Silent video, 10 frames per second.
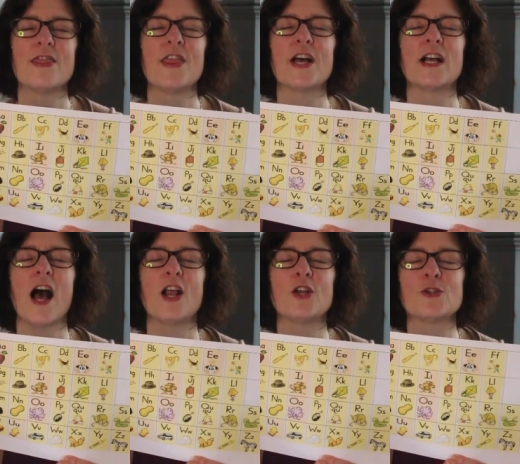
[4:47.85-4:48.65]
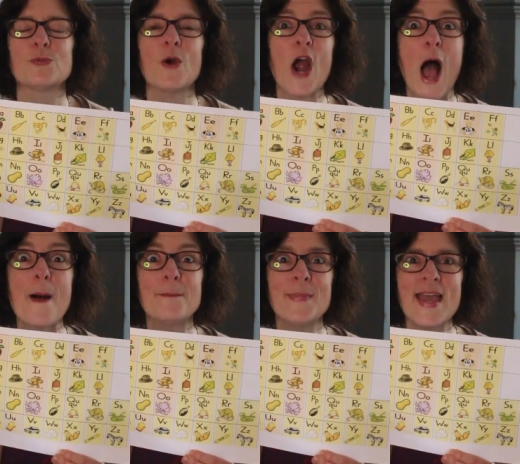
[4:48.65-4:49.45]
The colors were
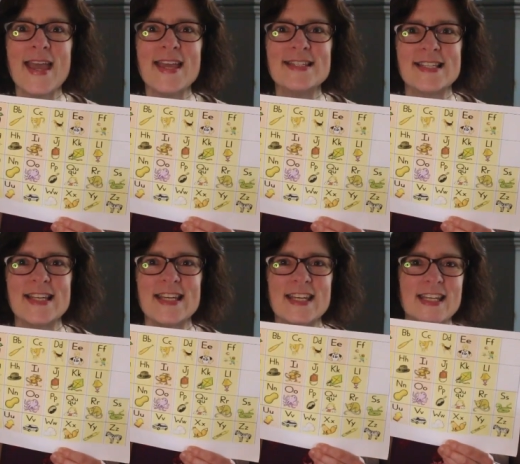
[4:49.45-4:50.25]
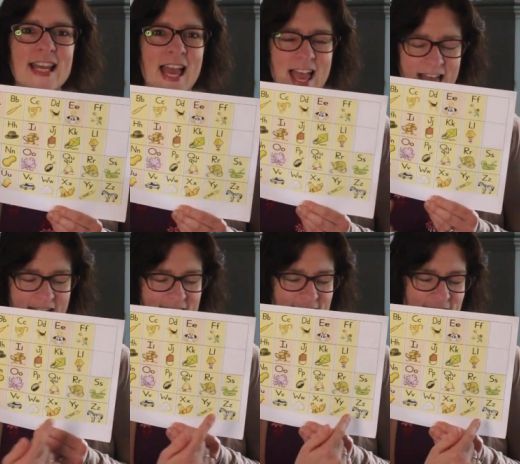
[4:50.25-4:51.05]
amazing!
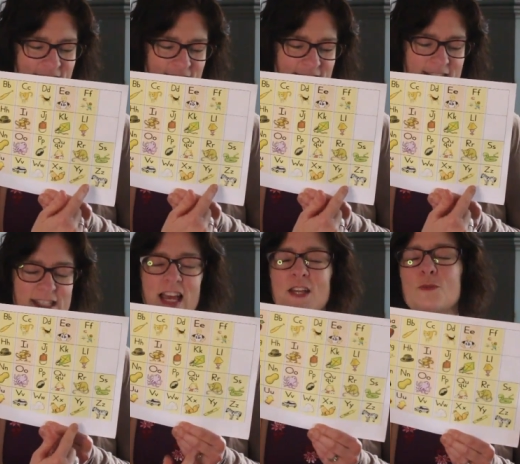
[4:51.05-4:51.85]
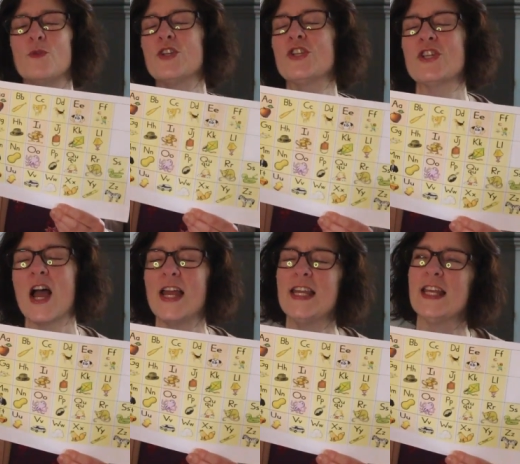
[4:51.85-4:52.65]
And the sun was
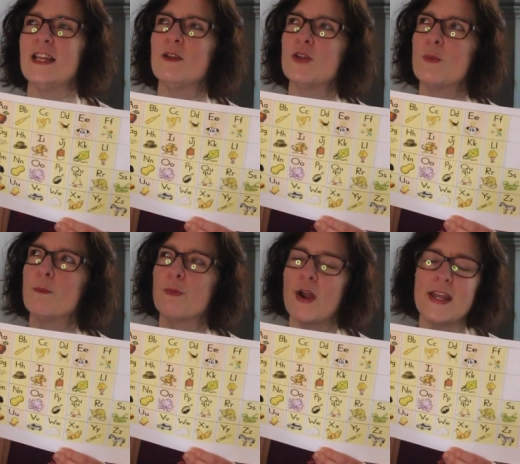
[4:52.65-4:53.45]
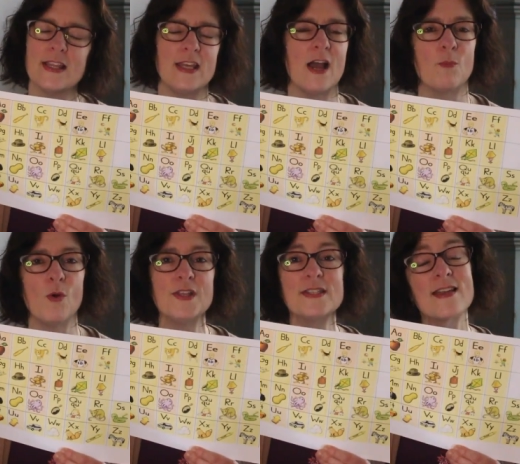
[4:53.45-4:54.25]
shining brightly on
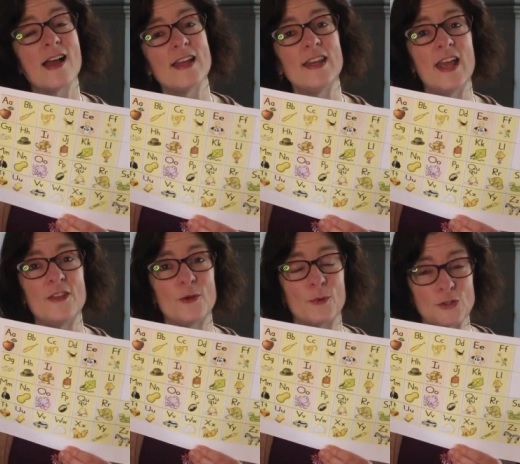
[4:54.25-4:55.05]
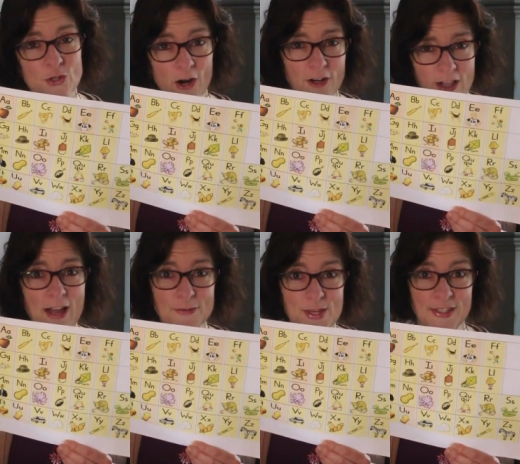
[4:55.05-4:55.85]
one side and there were dark
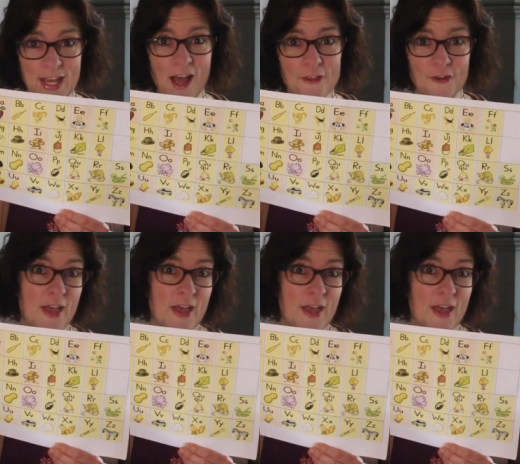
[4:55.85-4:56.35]
clouds on the other.